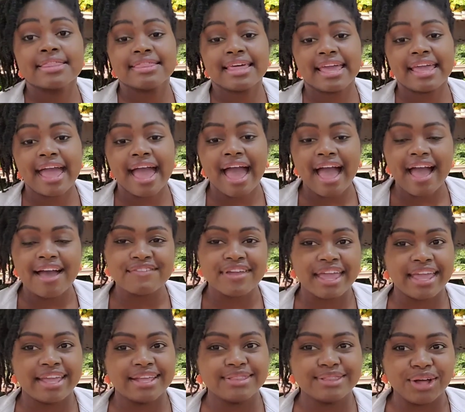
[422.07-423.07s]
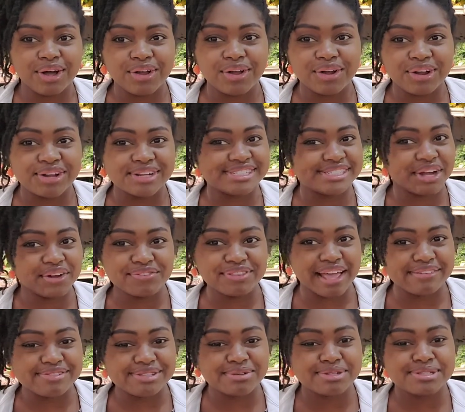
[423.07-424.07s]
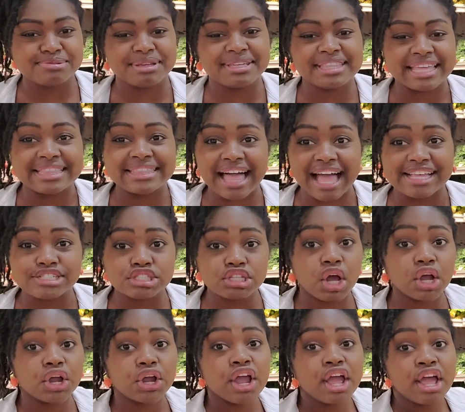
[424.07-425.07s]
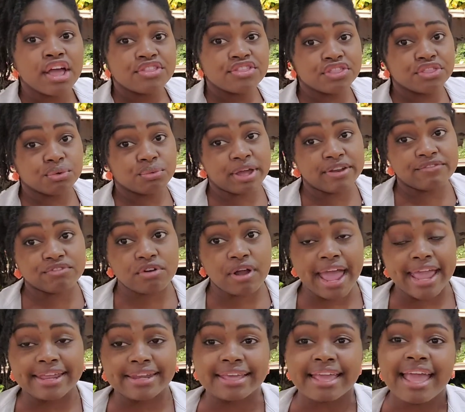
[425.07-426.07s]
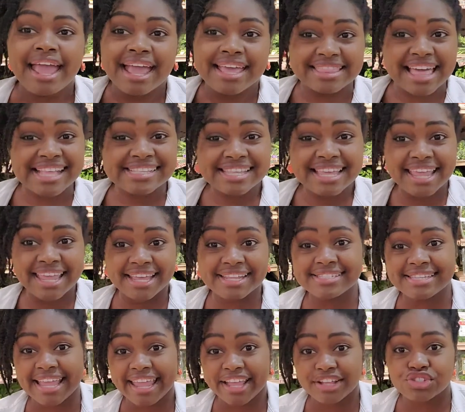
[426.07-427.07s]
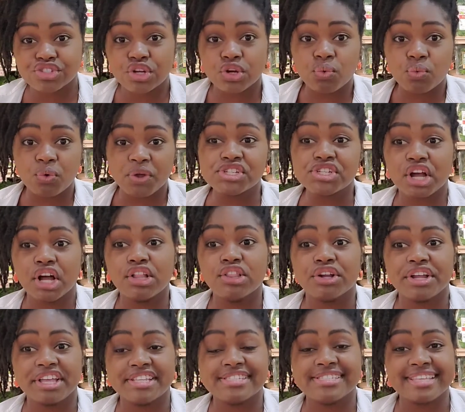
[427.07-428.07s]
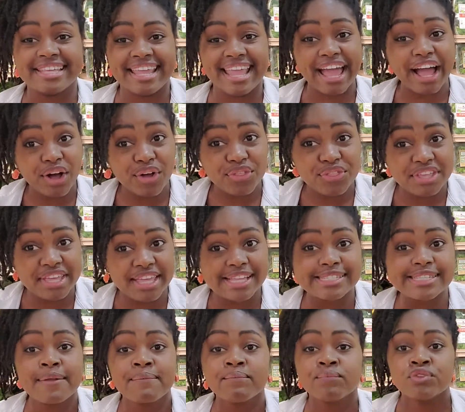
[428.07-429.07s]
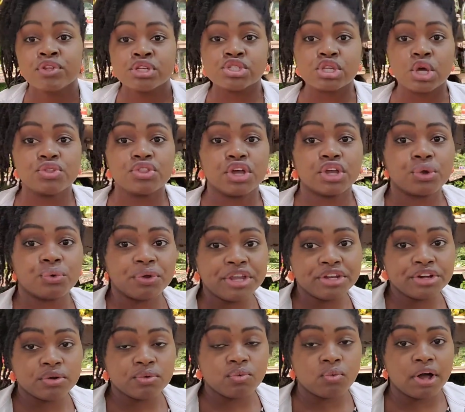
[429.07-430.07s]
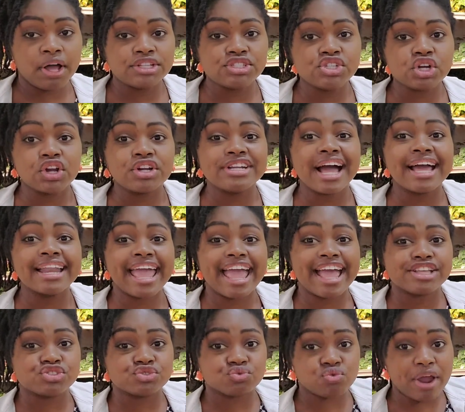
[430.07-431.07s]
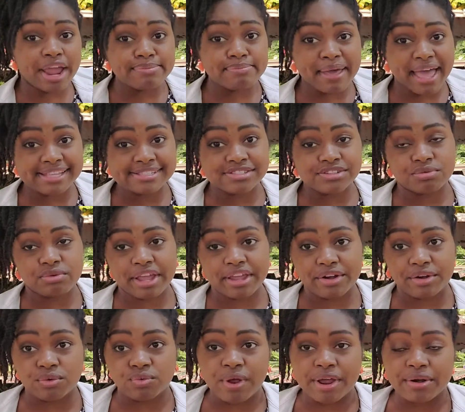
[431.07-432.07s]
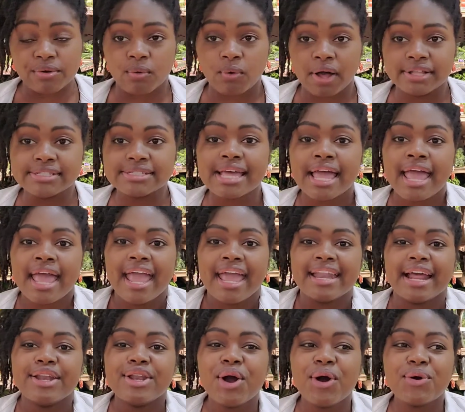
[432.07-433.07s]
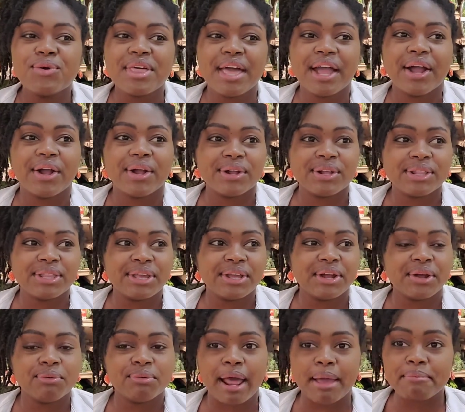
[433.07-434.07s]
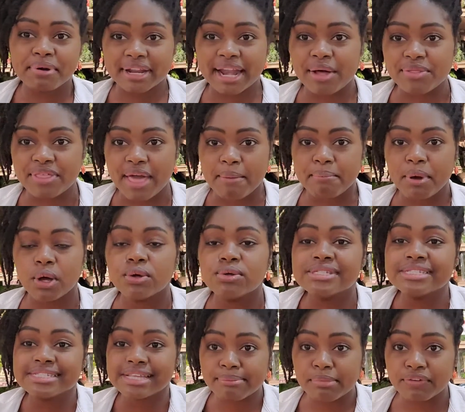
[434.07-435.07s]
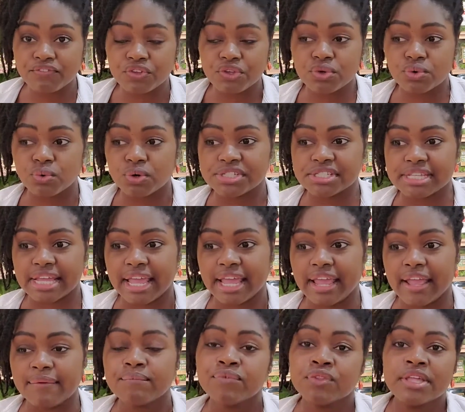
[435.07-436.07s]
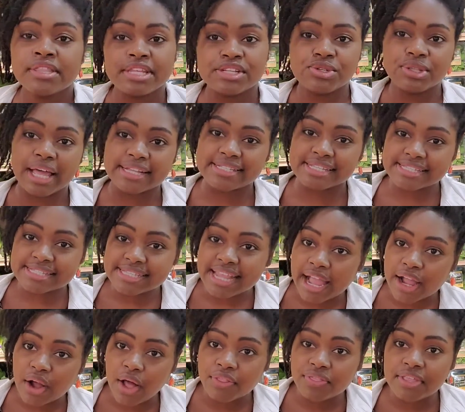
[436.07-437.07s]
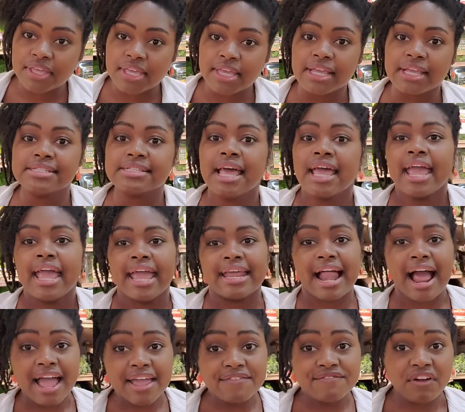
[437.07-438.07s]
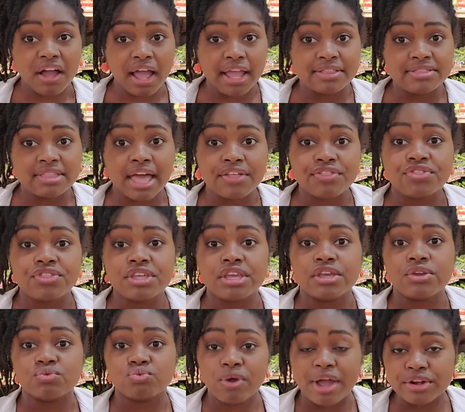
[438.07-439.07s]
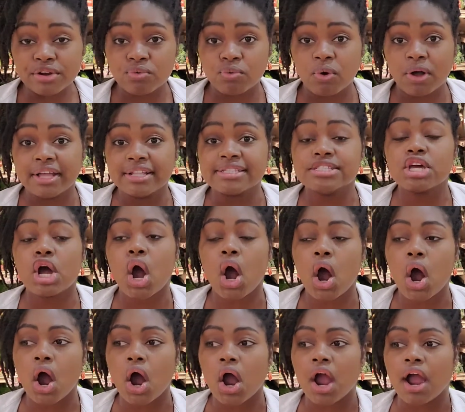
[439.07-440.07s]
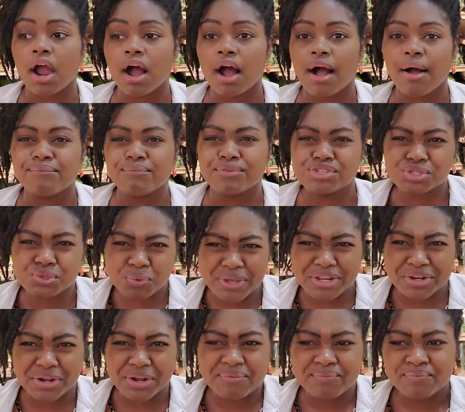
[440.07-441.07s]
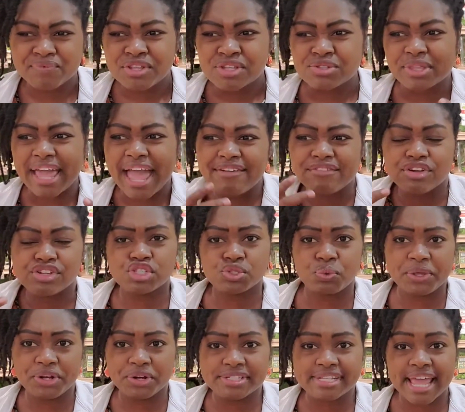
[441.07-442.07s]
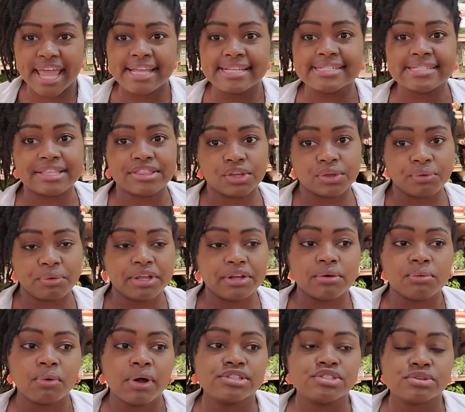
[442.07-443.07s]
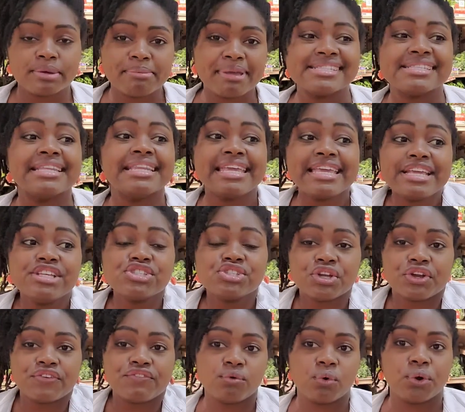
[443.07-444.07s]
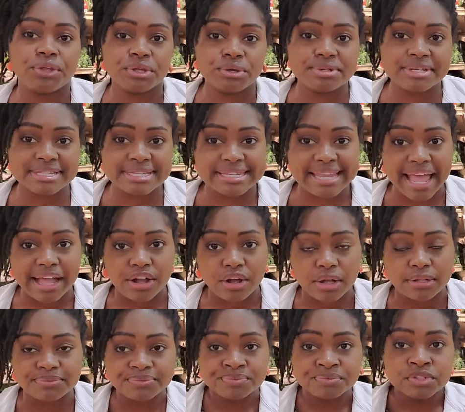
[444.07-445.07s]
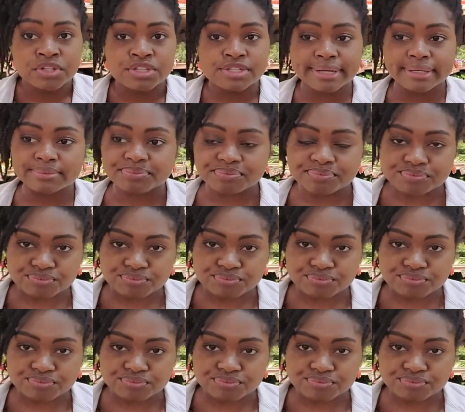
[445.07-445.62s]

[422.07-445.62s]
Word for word: they have a longer shelf life, so to speak. They last longer than the red variety. And that's a hint to answer which color is the healthiest. So the greener ones are not as ripe as the red, redder ones. And I know that earlier when I put out that post, some of you were saying that you like to snack on these. And I find that the redder ones are um, sweeter. So they have a sweeter taste than the greener ones, so it makes it easier for you to snack on. So